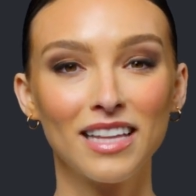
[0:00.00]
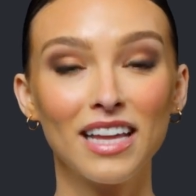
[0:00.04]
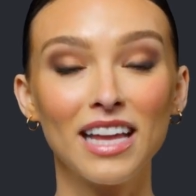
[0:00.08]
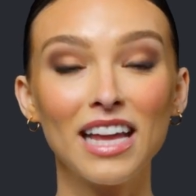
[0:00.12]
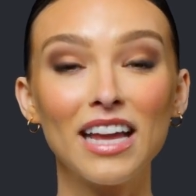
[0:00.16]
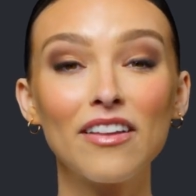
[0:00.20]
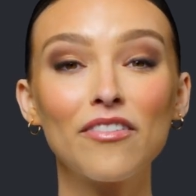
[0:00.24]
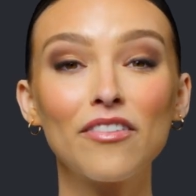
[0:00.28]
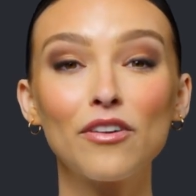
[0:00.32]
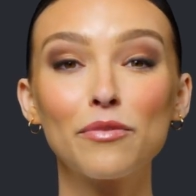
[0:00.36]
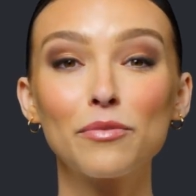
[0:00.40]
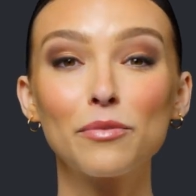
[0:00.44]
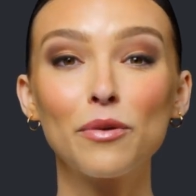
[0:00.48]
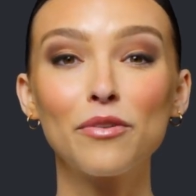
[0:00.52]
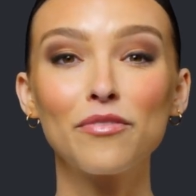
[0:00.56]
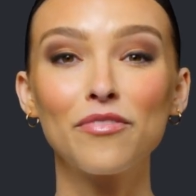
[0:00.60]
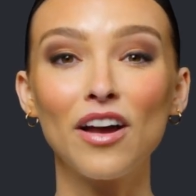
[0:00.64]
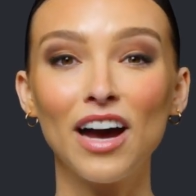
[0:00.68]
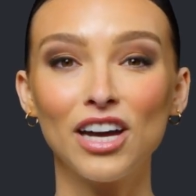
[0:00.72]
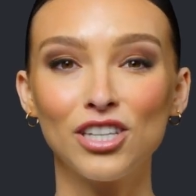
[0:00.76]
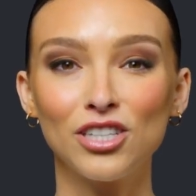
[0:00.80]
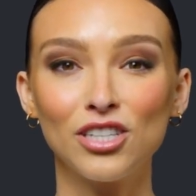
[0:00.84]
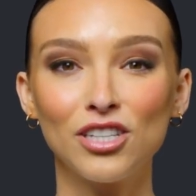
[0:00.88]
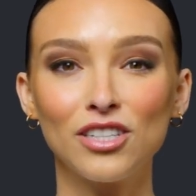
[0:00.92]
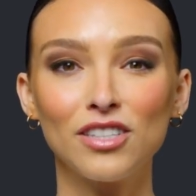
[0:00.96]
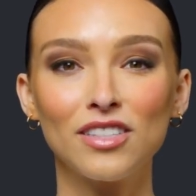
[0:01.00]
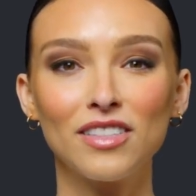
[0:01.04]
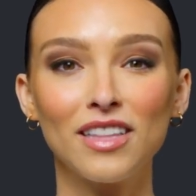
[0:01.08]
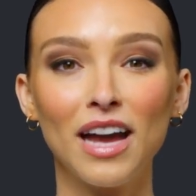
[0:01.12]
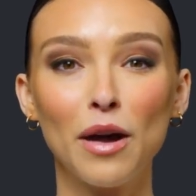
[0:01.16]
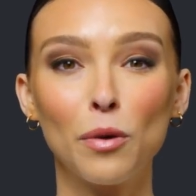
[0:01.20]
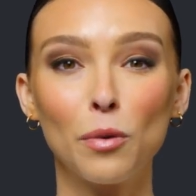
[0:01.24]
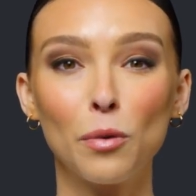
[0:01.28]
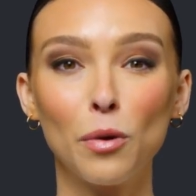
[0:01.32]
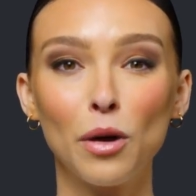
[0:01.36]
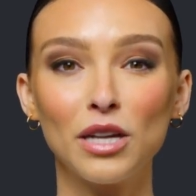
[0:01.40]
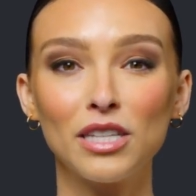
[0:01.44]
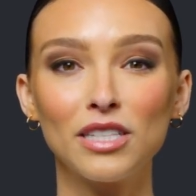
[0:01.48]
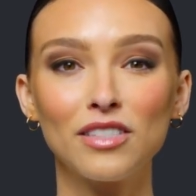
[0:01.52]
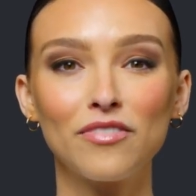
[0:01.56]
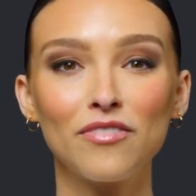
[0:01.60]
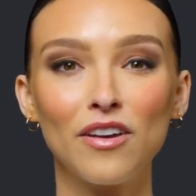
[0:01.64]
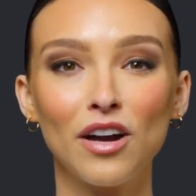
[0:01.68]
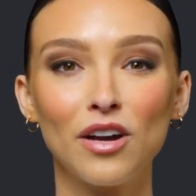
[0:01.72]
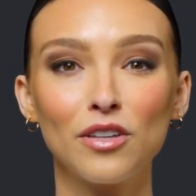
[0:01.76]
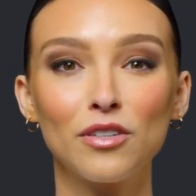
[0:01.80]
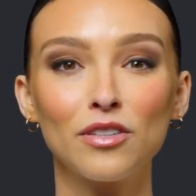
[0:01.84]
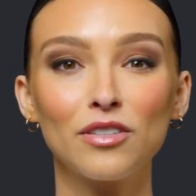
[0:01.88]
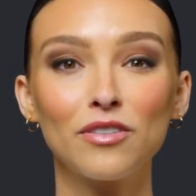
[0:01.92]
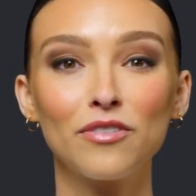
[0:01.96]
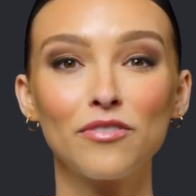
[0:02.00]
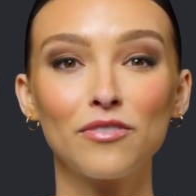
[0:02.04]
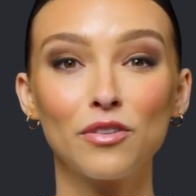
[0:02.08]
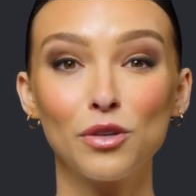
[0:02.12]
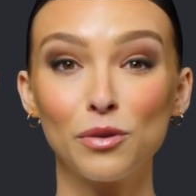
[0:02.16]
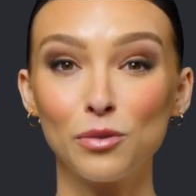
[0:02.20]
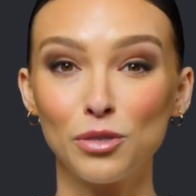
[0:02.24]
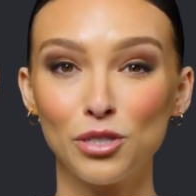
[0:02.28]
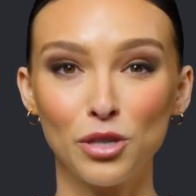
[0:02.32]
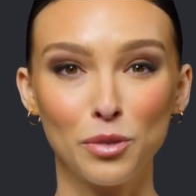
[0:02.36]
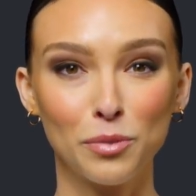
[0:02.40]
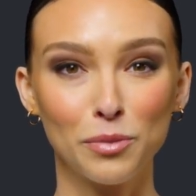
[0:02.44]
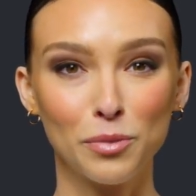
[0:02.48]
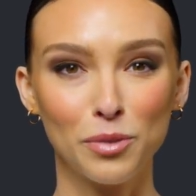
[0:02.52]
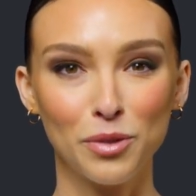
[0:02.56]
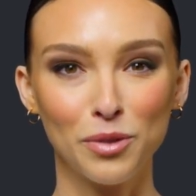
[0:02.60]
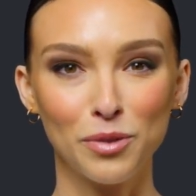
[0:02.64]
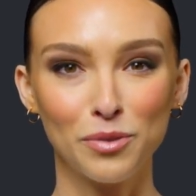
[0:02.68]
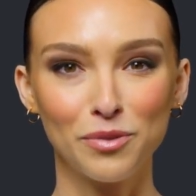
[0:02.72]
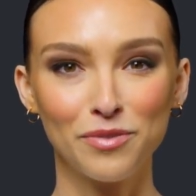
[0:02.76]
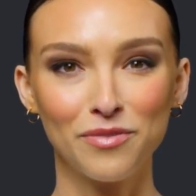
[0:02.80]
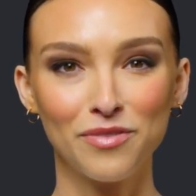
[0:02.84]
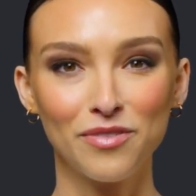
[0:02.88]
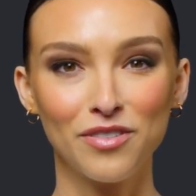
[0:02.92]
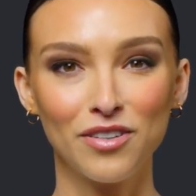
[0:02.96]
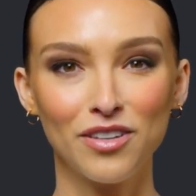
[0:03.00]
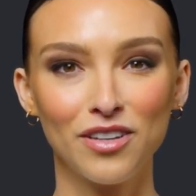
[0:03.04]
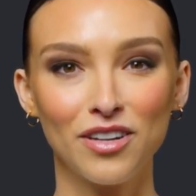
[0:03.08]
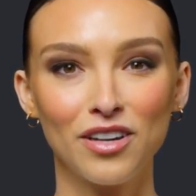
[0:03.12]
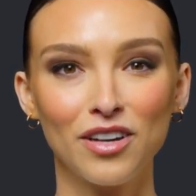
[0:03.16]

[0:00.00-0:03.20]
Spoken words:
Even professions that once felt future-proof,